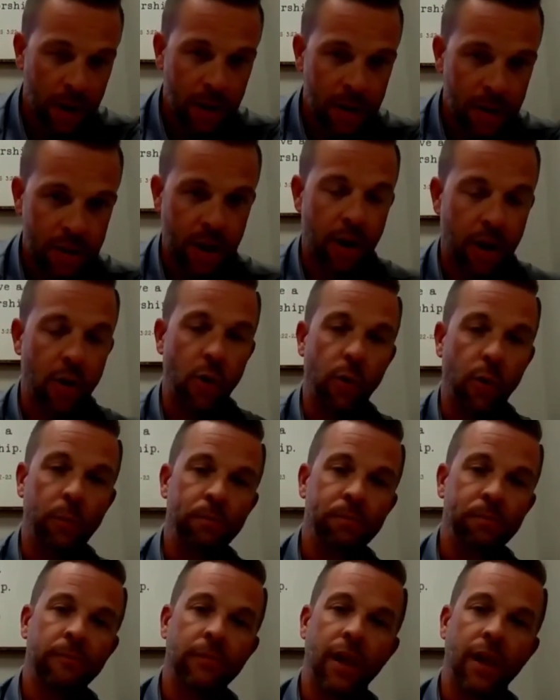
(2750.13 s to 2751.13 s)
So
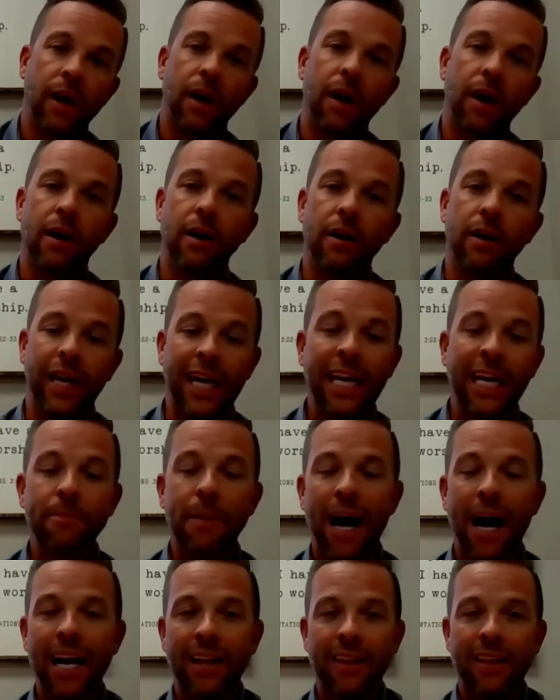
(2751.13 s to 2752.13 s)

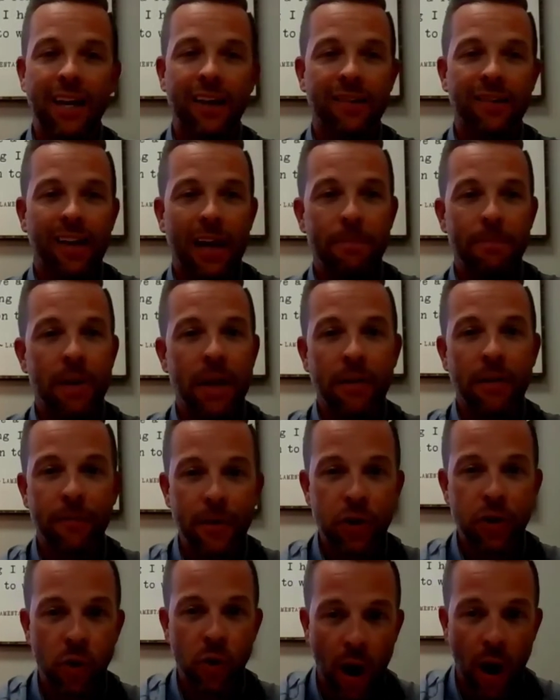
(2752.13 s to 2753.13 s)
anybody that is a
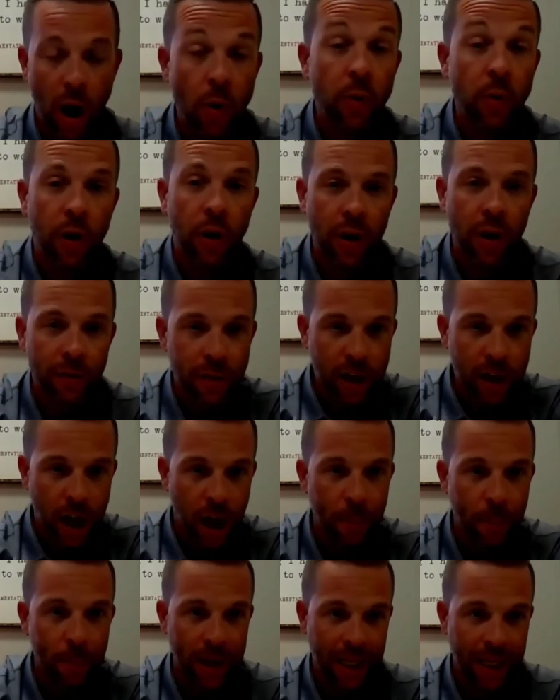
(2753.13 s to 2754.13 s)
beneficial owner of the
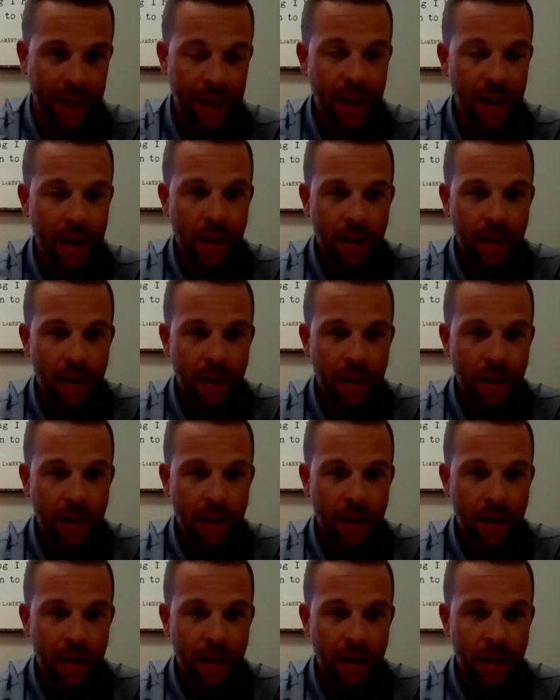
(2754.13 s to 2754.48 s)
company